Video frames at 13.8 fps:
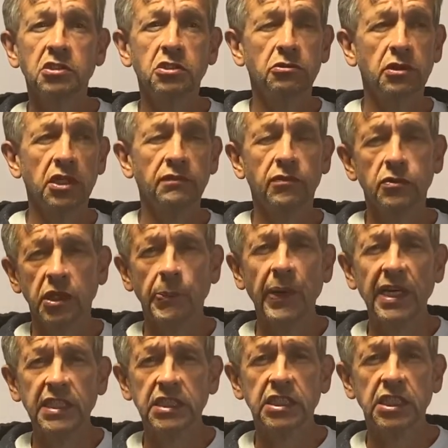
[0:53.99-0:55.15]
your overall
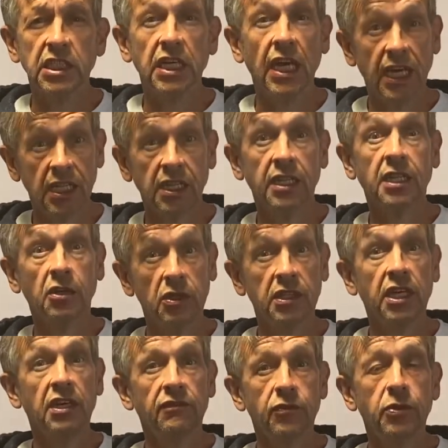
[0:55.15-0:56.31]
capacity and
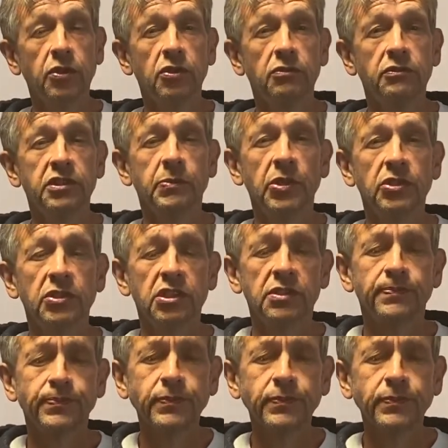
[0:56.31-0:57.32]
therefore your response.